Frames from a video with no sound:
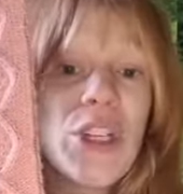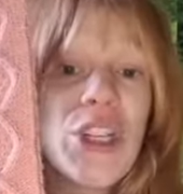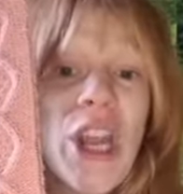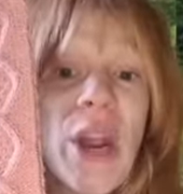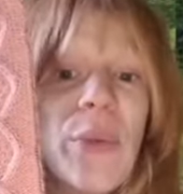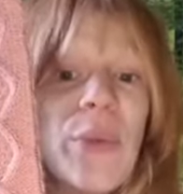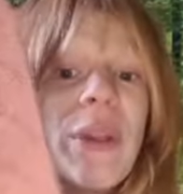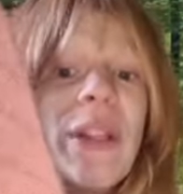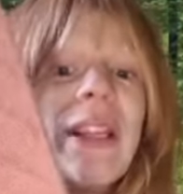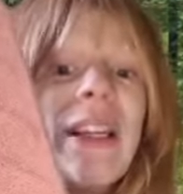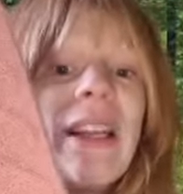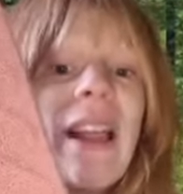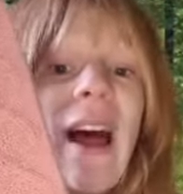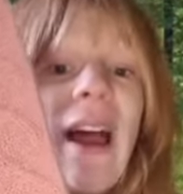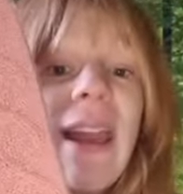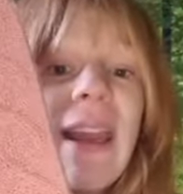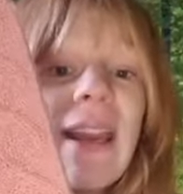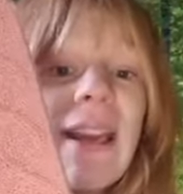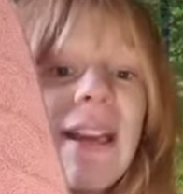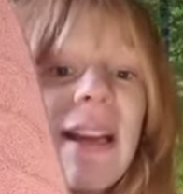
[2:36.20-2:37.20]
which I
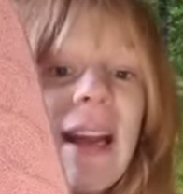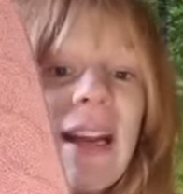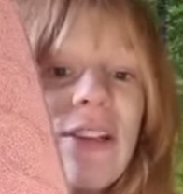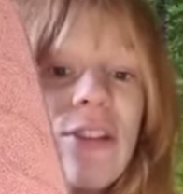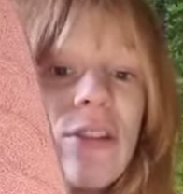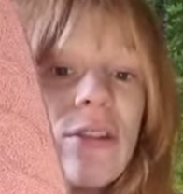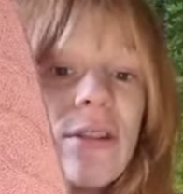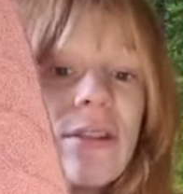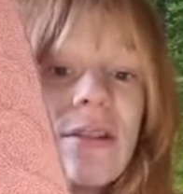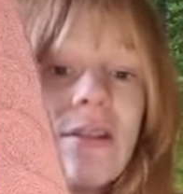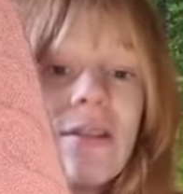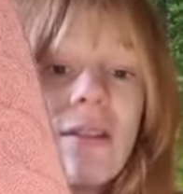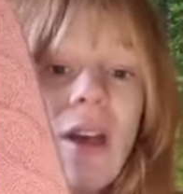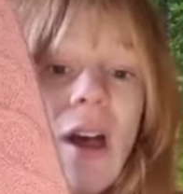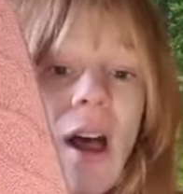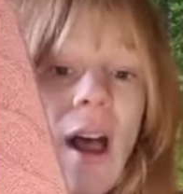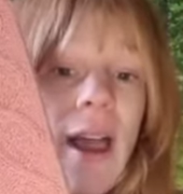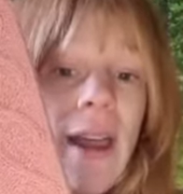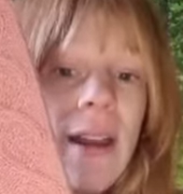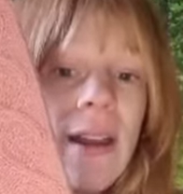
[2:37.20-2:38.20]
really like. I
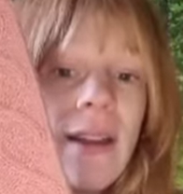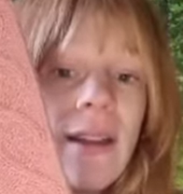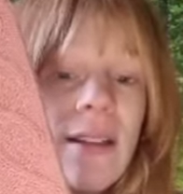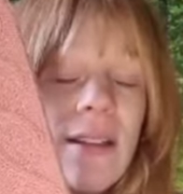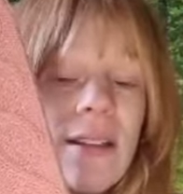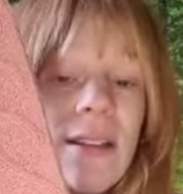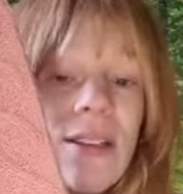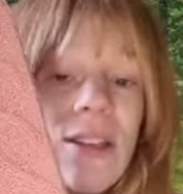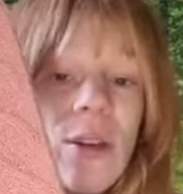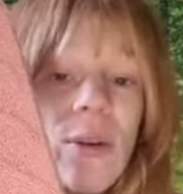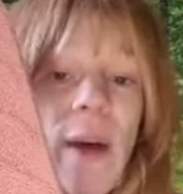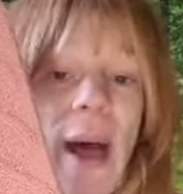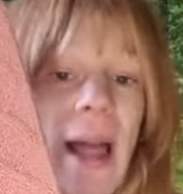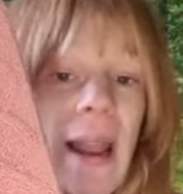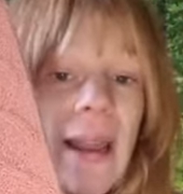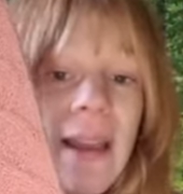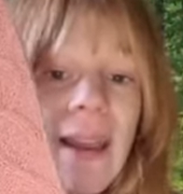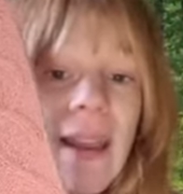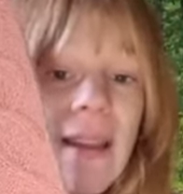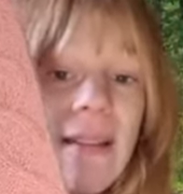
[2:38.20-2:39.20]
just thought it's
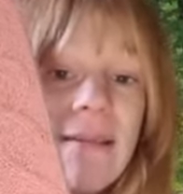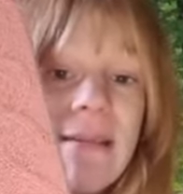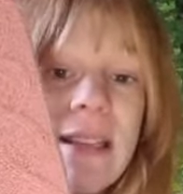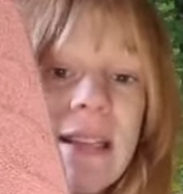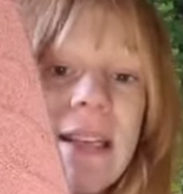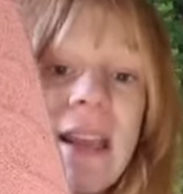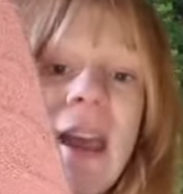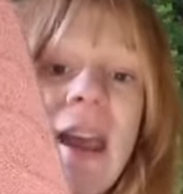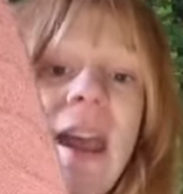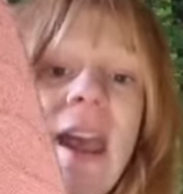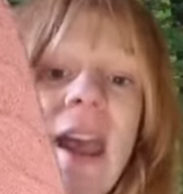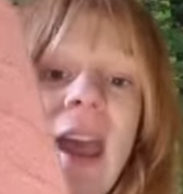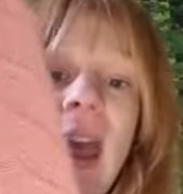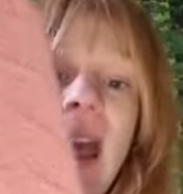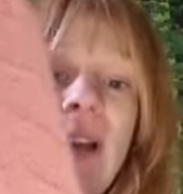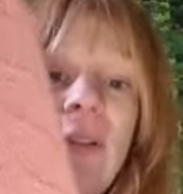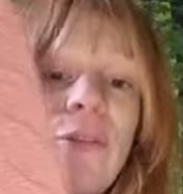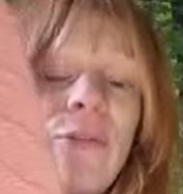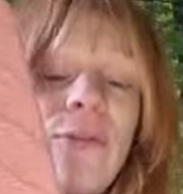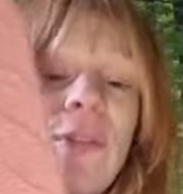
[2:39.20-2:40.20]
so elegant
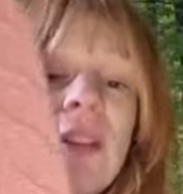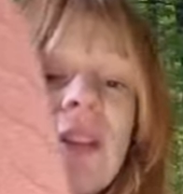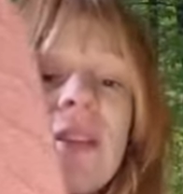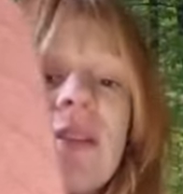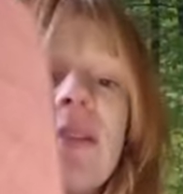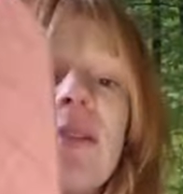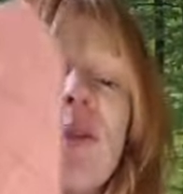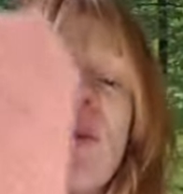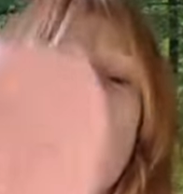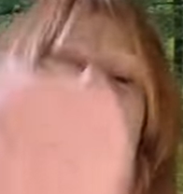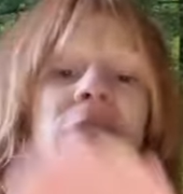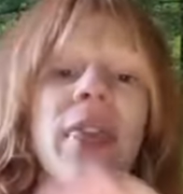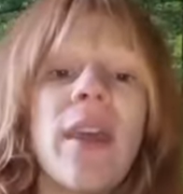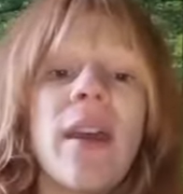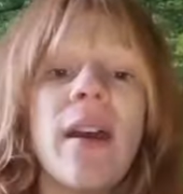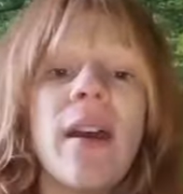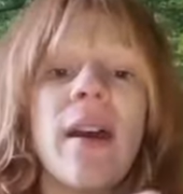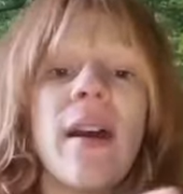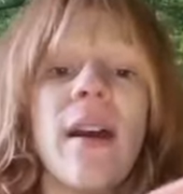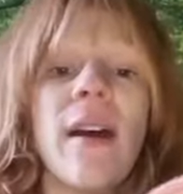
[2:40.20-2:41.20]
and fits
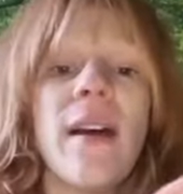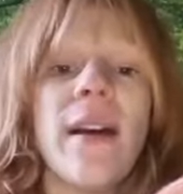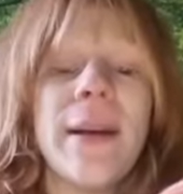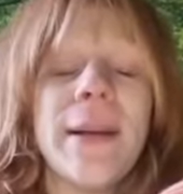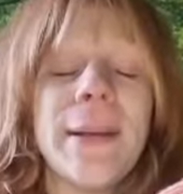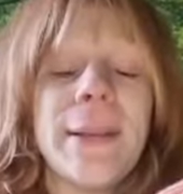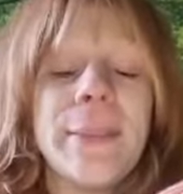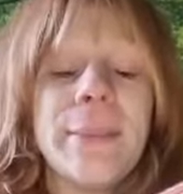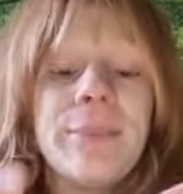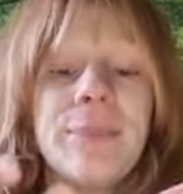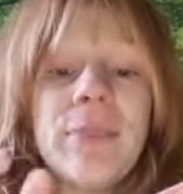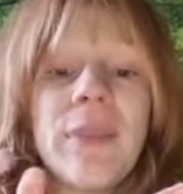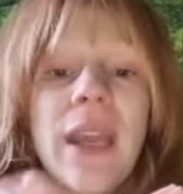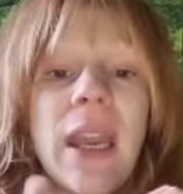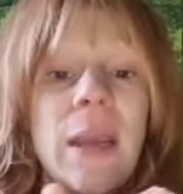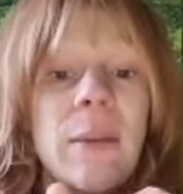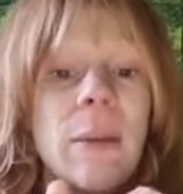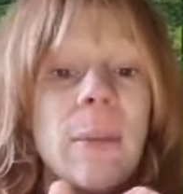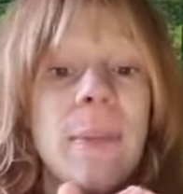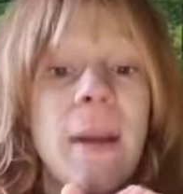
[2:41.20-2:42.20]
with the
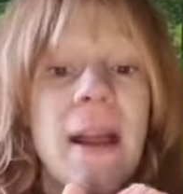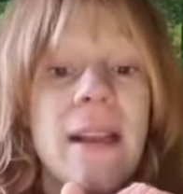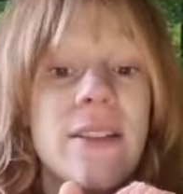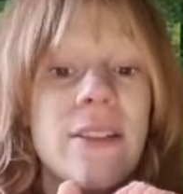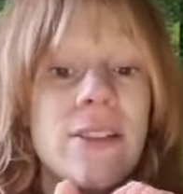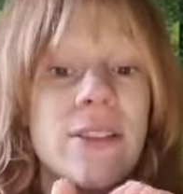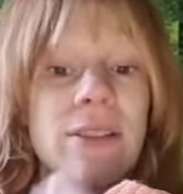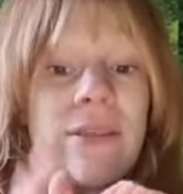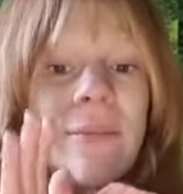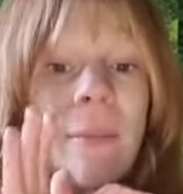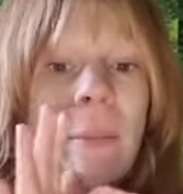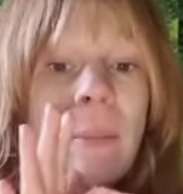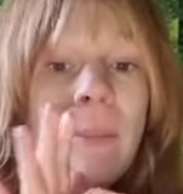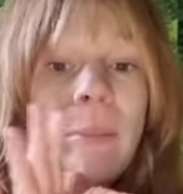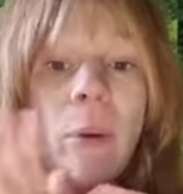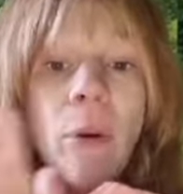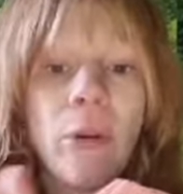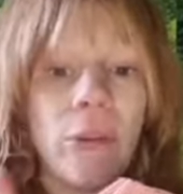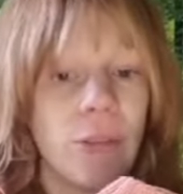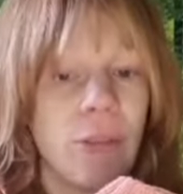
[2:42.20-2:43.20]
cable pattern
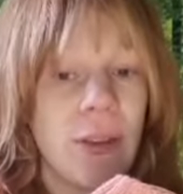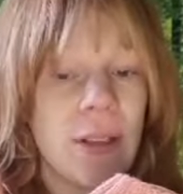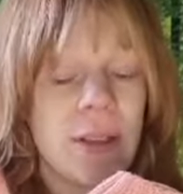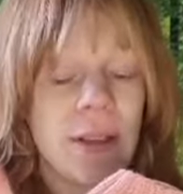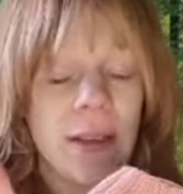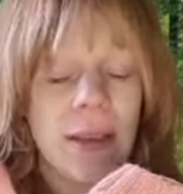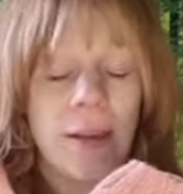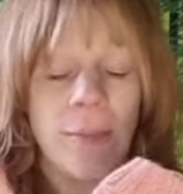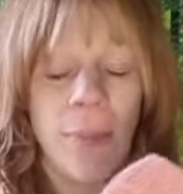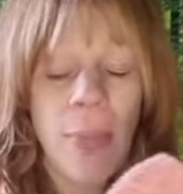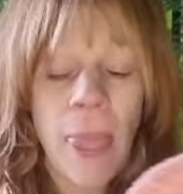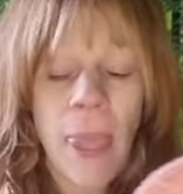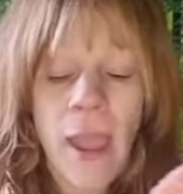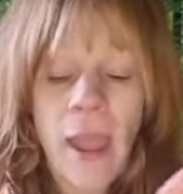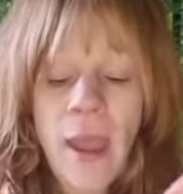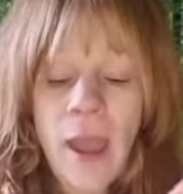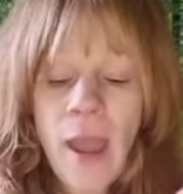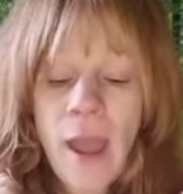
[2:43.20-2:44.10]
perfectly.